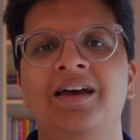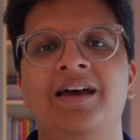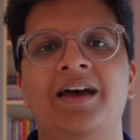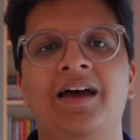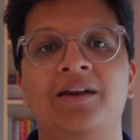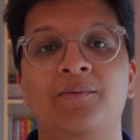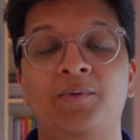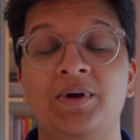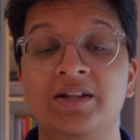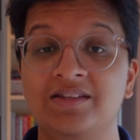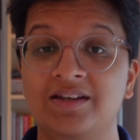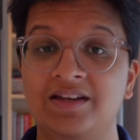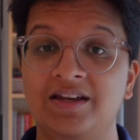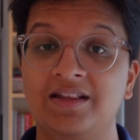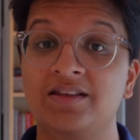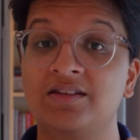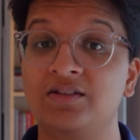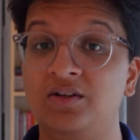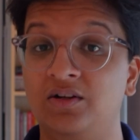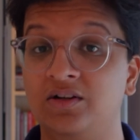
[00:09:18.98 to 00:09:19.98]
And once again,
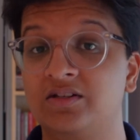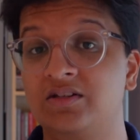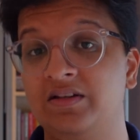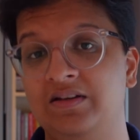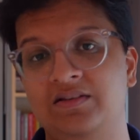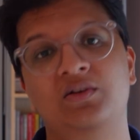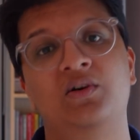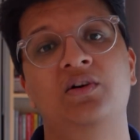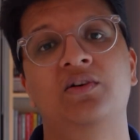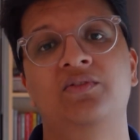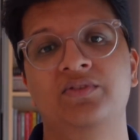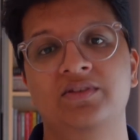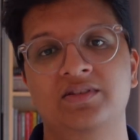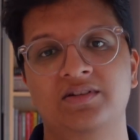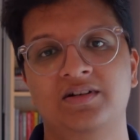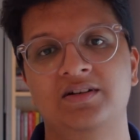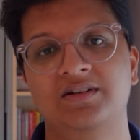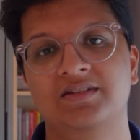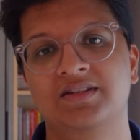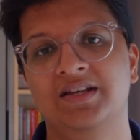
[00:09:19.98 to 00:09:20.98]
this also has office
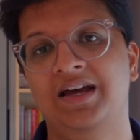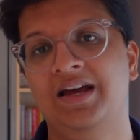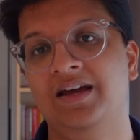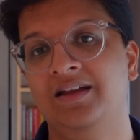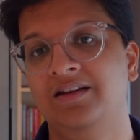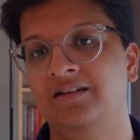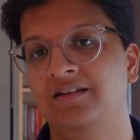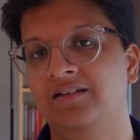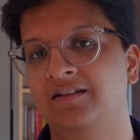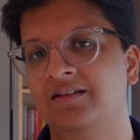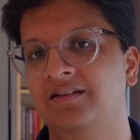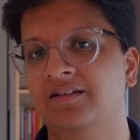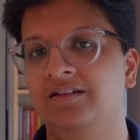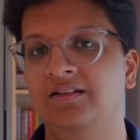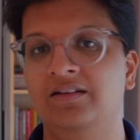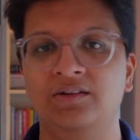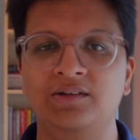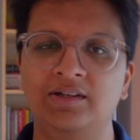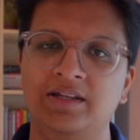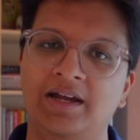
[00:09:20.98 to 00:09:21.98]
hours and
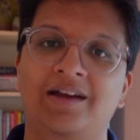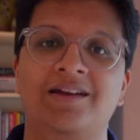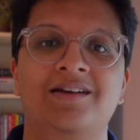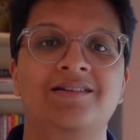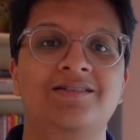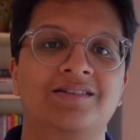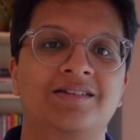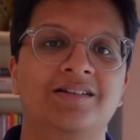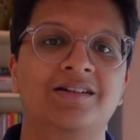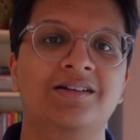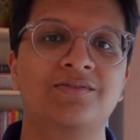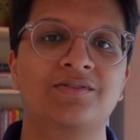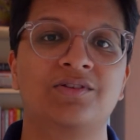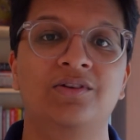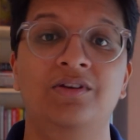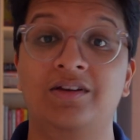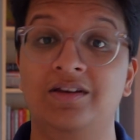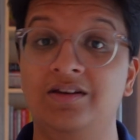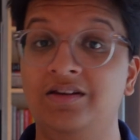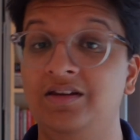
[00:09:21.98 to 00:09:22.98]
that kind of stuff,
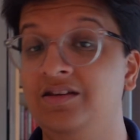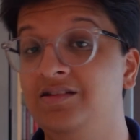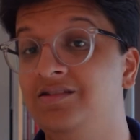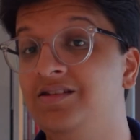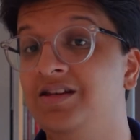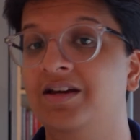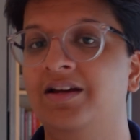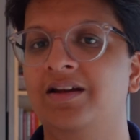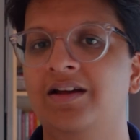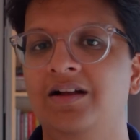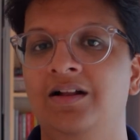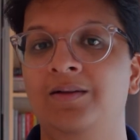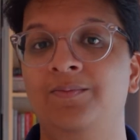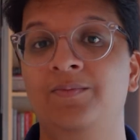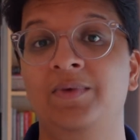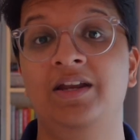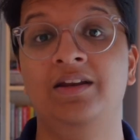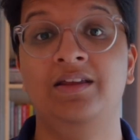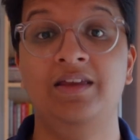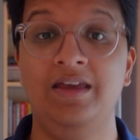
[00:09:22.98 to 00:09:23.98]
so you can easily get
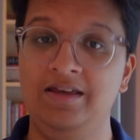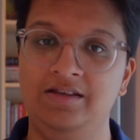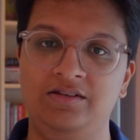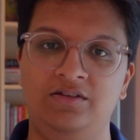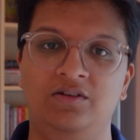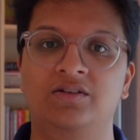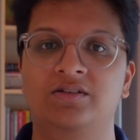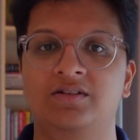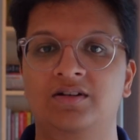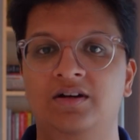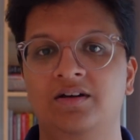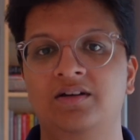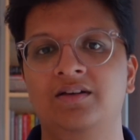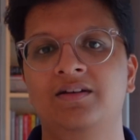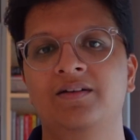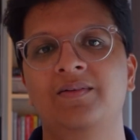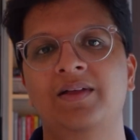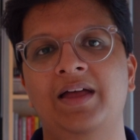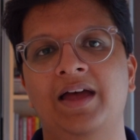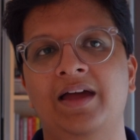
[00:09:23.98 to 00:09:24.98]
help in case you're stuck.
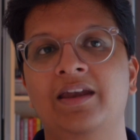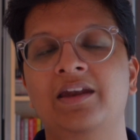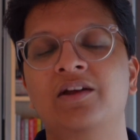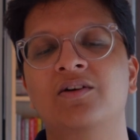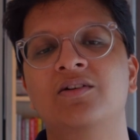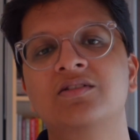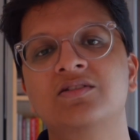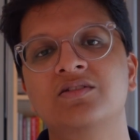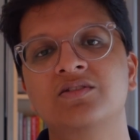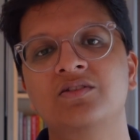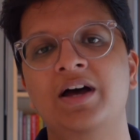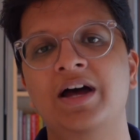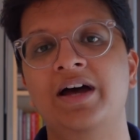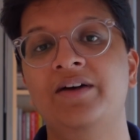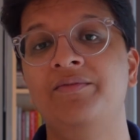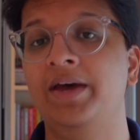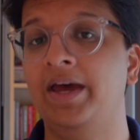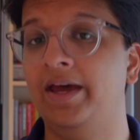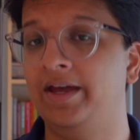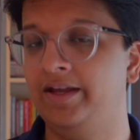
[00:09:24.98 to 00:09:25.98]
And they also
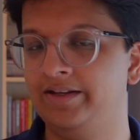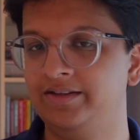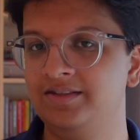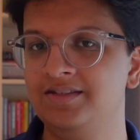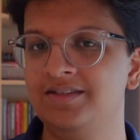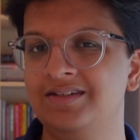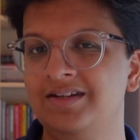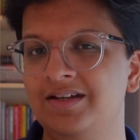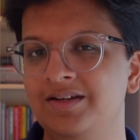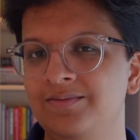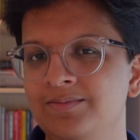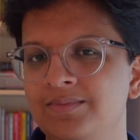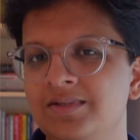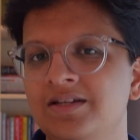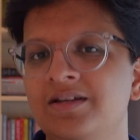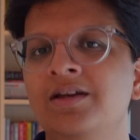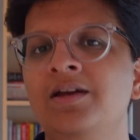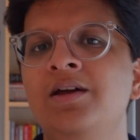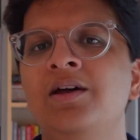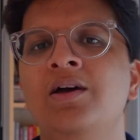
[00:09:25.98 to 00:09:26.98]
have EdSTEM,
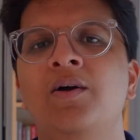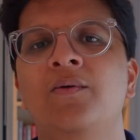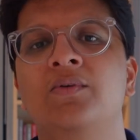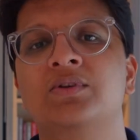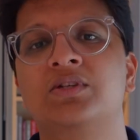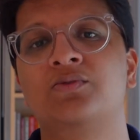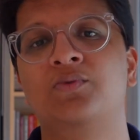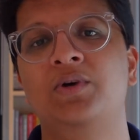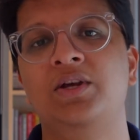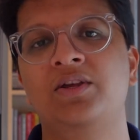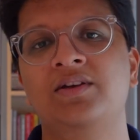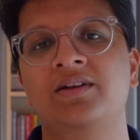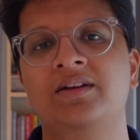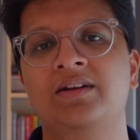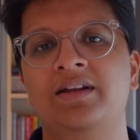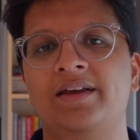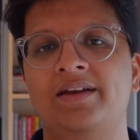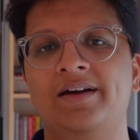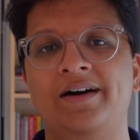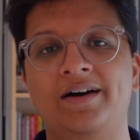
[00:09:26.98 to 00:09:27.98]
which is where you can
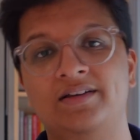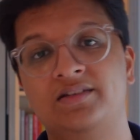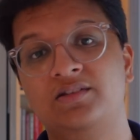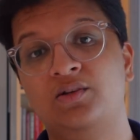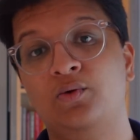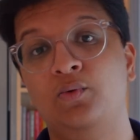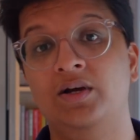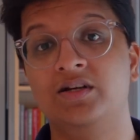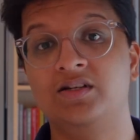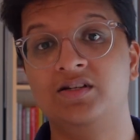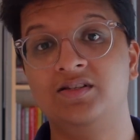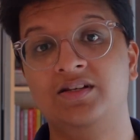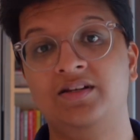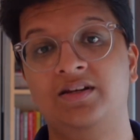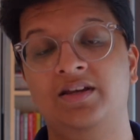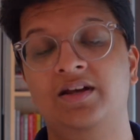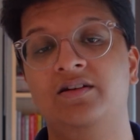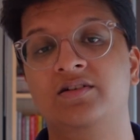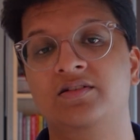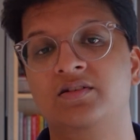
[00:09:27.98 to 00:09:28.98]
like ask questions and
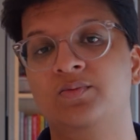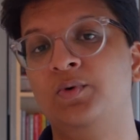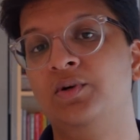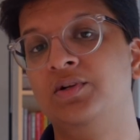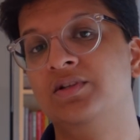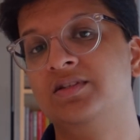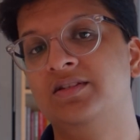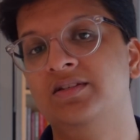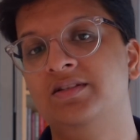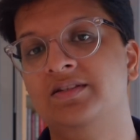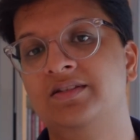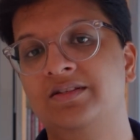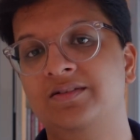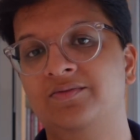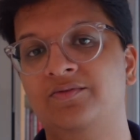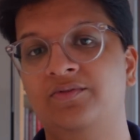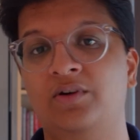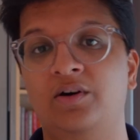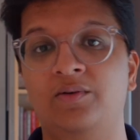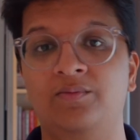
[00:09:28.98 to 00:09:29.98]
get responses
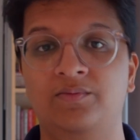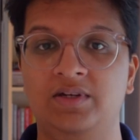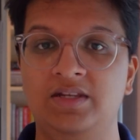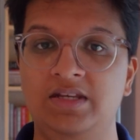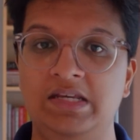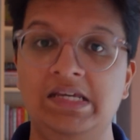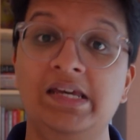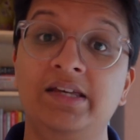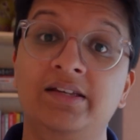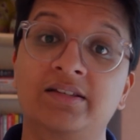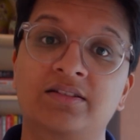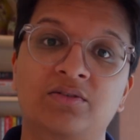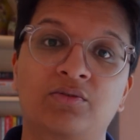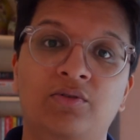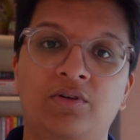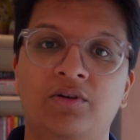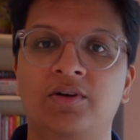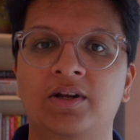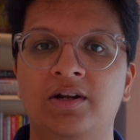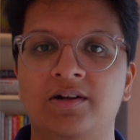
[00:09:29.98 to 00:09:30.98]
from TA, so
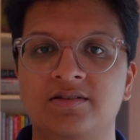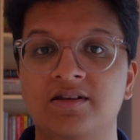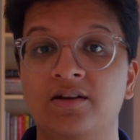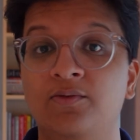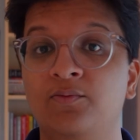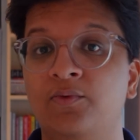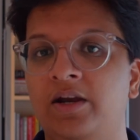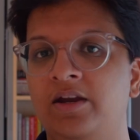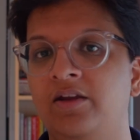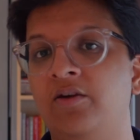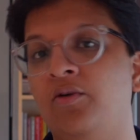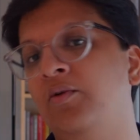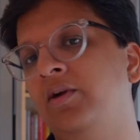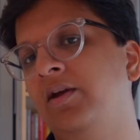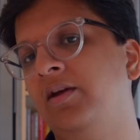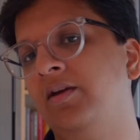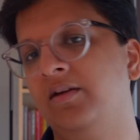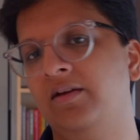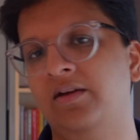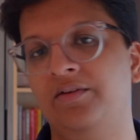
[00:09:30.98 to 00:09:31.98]
you can understand where you're
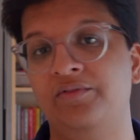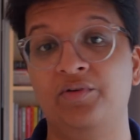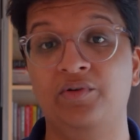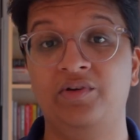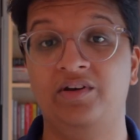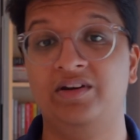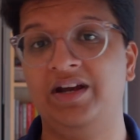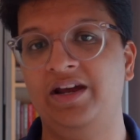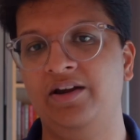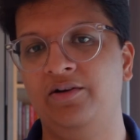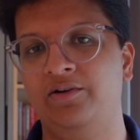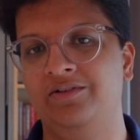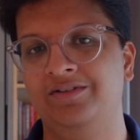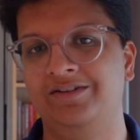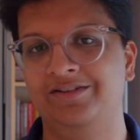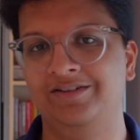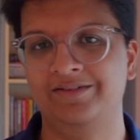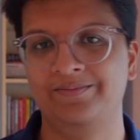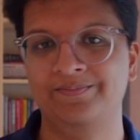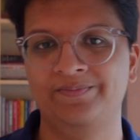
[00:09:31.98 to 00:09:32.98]
going, if you're going right or
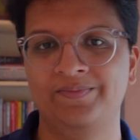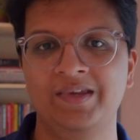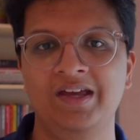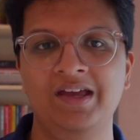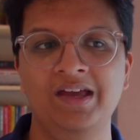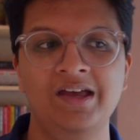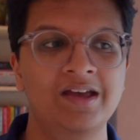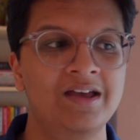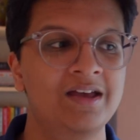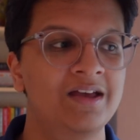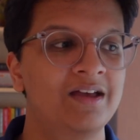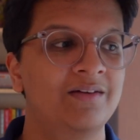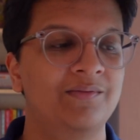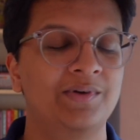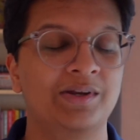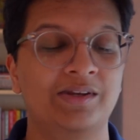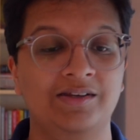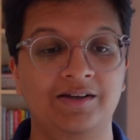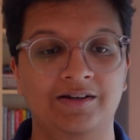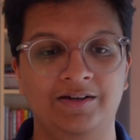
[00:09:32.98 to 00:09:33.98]
wrong.
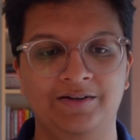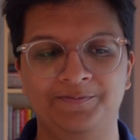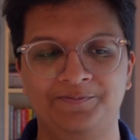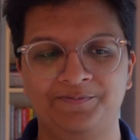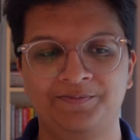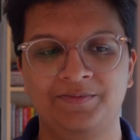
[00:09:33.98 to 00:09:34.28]
But yeah.